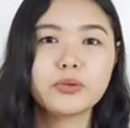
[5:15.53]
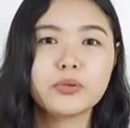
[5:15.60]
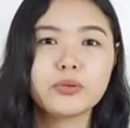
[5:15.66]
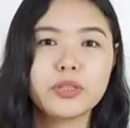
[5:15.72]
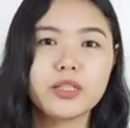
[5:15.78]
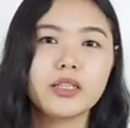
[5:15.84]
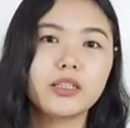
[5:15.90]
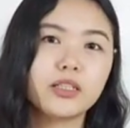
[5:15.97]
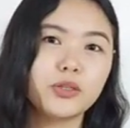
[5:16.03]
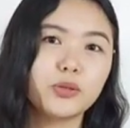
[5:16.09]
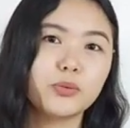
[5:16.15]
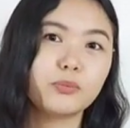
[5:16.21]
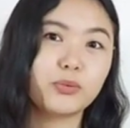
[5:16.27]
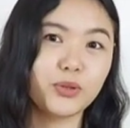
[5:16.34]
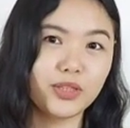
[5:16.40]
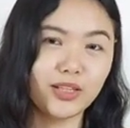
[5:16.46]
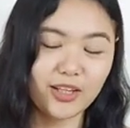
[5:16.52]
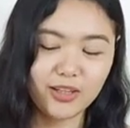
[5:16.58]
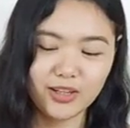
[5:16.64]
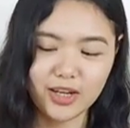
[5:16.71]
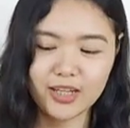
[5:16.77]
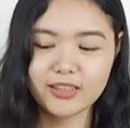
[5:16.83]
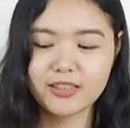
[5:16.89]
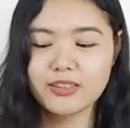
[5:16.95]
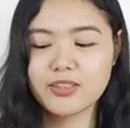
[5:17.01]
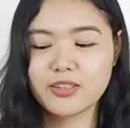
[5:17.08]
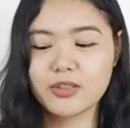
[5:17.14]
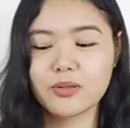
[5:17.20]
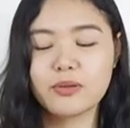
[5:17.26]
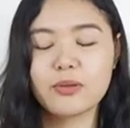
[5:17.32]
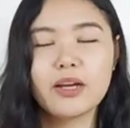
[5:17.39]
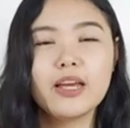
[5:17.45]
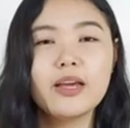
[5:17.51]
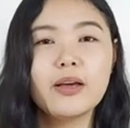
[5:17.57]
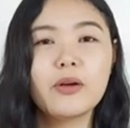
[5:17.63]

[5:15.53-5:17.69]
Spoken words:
don't really need to put a lot. So,